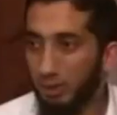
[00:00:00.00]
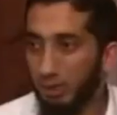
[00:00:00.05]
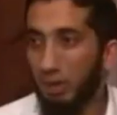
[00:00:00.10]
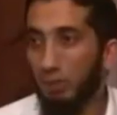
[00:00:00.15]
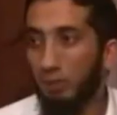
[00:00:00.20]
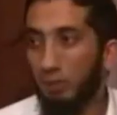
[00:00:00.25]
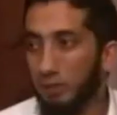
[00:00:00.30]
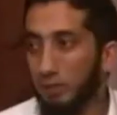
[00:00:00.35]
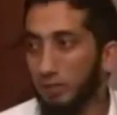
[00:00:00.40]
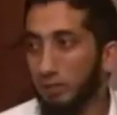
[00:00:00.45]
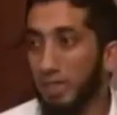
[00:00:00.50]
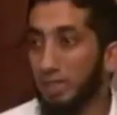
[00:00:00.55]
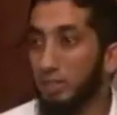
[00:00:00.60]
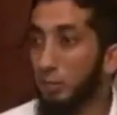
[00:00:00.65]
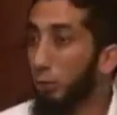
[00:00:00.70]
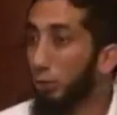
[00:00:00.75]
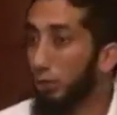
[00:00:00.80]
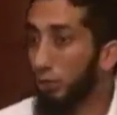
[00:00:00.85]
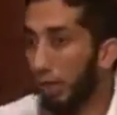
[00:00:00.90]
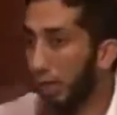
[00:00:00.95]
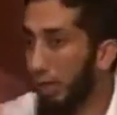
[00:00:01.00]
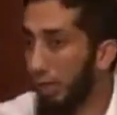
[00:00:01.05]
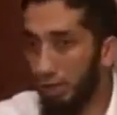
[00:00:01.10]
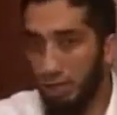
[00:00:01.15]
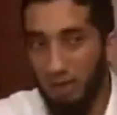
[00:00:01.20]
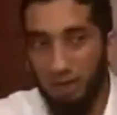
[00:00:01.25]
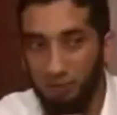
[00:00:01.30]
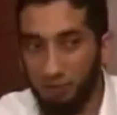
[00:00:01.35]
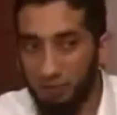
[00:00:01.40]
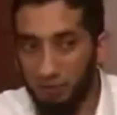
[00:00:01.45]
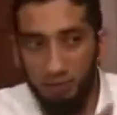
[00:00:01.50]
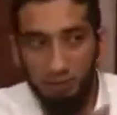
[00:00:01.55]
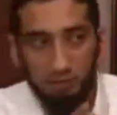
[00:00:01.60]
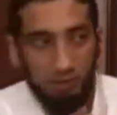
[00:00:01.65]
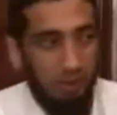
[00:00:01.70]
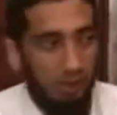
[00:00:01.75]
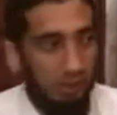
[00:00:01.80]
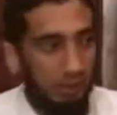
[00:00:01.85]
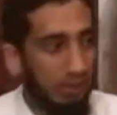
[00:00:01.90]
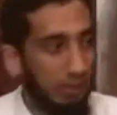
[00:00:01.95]
How fast? That's your entire life is going to
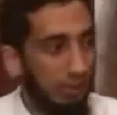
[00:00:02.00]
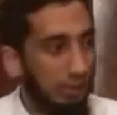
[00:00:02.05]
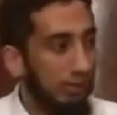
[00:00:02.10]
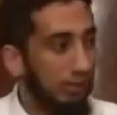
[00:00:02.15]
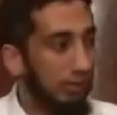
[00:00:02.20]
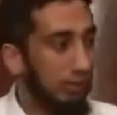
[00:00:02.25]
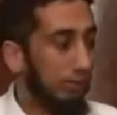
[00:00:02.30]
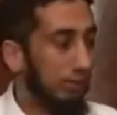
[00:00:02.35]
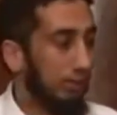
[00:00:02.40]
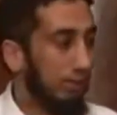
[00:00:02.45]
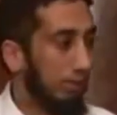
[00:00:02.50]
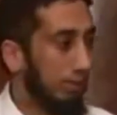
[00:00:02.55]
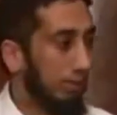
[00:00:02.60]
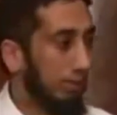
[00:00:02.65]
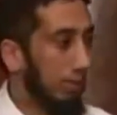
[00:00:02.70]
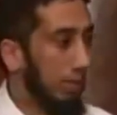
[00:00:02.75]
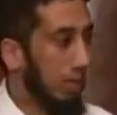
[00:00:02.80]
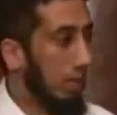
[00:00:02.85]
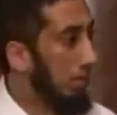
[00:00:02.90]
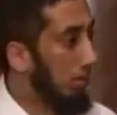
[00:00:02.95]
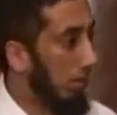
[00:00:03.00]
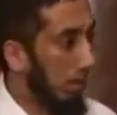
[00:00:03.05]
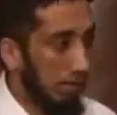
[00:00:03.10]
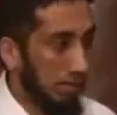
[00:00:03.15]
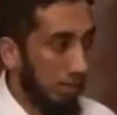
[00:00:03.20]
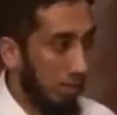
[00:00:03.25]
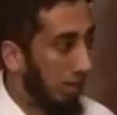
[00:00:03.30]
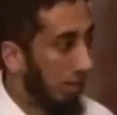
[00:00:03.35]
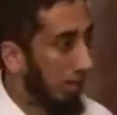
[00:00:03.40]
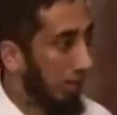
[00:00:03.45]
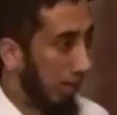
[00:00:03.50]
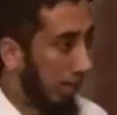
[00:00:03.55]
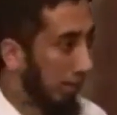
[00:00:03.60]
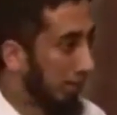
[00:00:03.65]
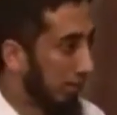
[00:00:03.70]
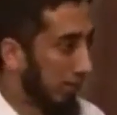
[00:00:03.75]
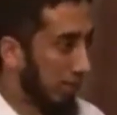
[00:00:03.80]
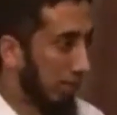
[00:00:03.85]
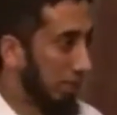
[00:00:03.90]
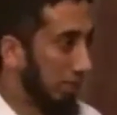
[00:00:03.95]
be like that. My entire
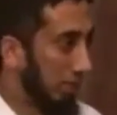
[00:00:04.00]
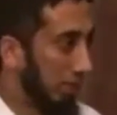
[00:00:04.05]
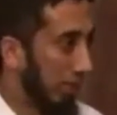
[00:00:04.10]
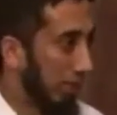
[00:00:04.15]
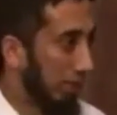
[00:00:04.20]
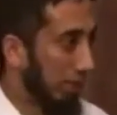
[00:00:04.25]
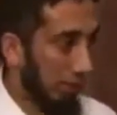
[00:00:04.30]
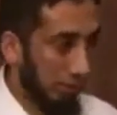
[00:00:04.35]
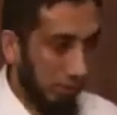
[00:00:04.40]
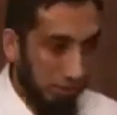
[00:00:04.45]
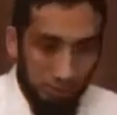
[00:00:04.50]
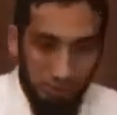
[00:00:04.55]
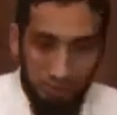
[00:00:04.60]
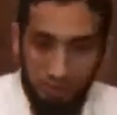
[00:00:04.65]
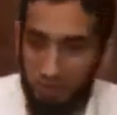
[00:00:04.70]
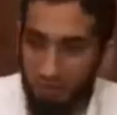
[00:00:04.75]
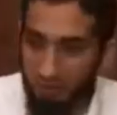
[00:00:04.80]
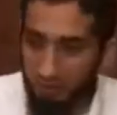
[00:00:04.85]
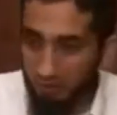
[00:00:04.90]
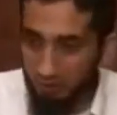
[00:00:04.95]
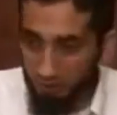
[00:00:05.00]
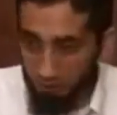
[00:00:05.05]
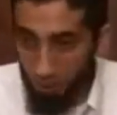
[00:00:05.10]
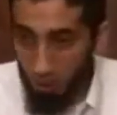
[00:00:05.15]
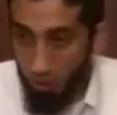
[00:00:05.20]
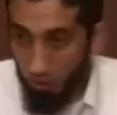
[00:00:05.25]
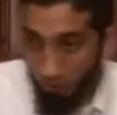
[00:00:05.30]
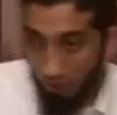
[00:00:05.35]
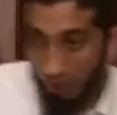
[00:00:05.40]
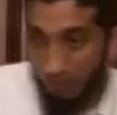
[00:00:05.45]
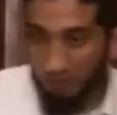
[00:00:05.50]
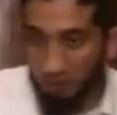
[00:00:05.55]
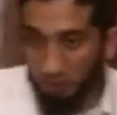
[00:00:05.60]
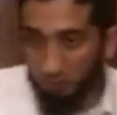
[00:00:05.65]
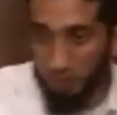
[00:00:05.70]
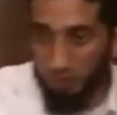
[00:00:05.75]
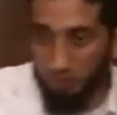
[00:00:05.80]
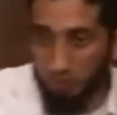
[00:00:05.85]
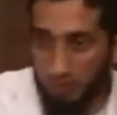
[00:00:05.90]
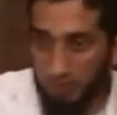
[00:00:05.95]
life is going to be like that. Ramadan, you know how fast it
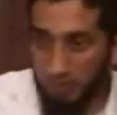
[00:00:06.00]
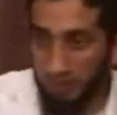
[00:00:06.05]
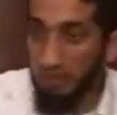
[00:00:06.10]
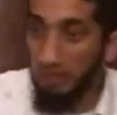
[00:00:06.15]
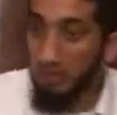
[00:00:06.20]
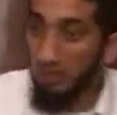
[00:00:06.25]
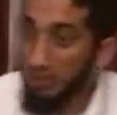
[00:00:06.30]
went by?